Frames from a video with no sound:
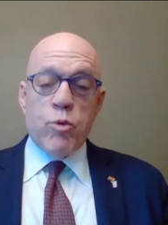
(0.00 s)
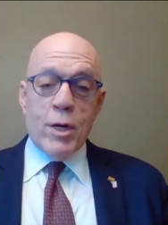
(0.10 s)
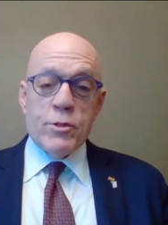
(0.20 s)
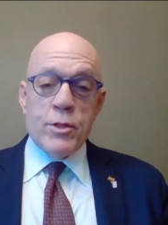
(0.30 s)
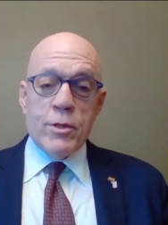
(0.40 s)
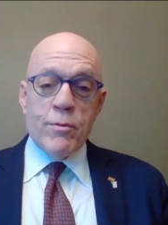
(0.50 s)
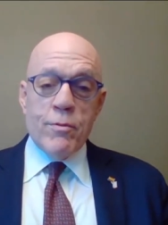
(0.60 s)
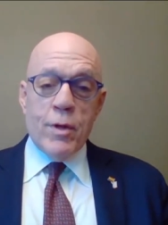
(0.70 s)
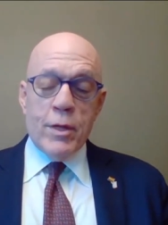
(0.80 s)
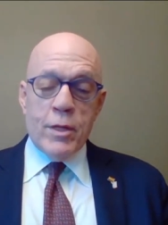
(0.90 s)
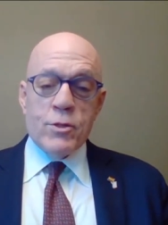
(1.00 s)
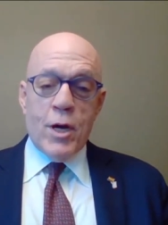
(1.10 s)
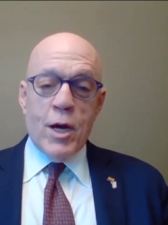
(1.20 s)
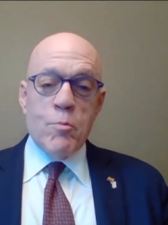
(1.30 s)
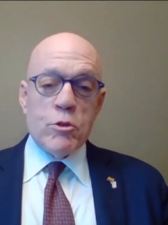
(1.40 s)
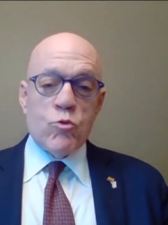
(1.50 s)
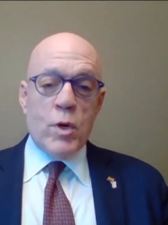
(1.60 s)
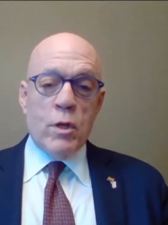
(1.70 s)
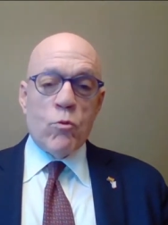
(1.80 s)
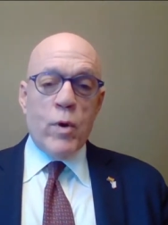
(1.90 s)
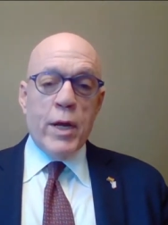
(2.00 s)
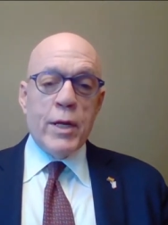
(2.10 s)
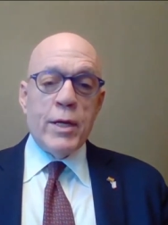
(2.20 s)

the president at the time was Ronald